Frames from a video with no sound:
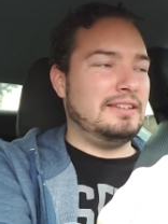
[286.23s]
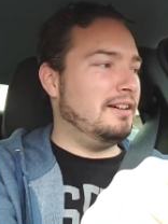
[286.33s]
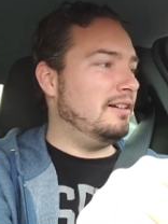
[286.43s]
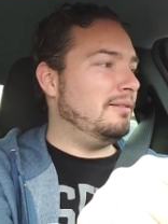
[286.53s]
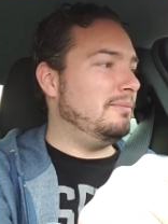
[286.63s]

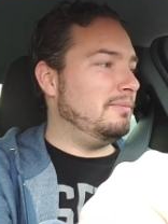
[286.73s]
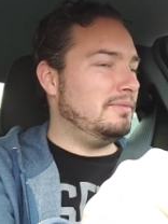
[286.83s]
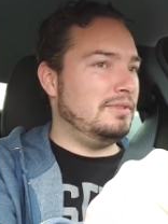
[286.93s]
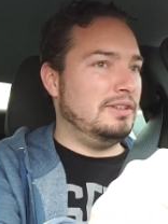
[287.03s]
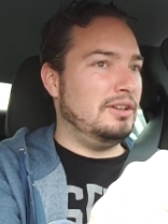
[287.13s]

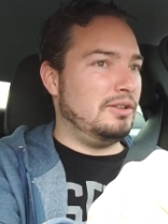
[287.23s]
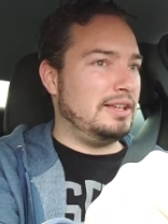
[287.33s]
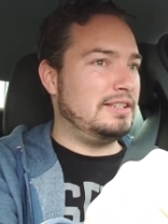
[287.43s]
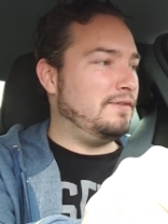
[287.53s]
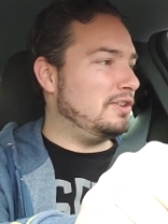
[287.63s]
you know,
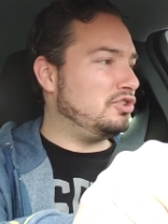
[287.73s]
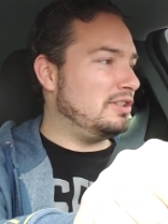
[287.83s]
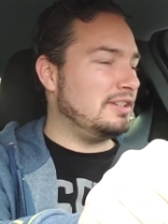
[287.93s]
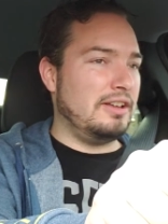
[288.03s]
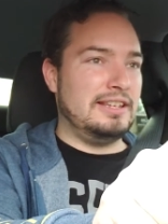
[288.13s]
like
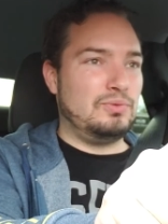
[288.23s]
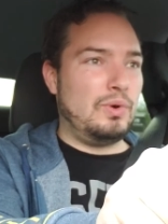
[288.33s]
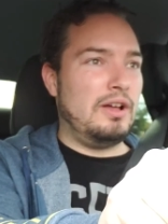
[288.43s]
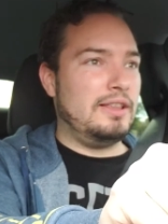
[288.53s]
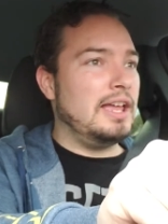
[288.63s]
divisions as well.